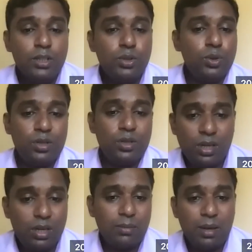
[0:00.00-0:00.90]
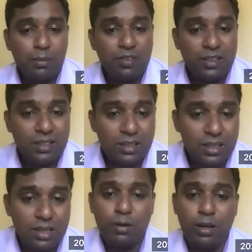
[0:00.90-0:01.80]
You need to deliver the baby within
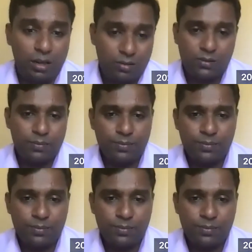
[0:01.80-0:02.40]
30 minutes.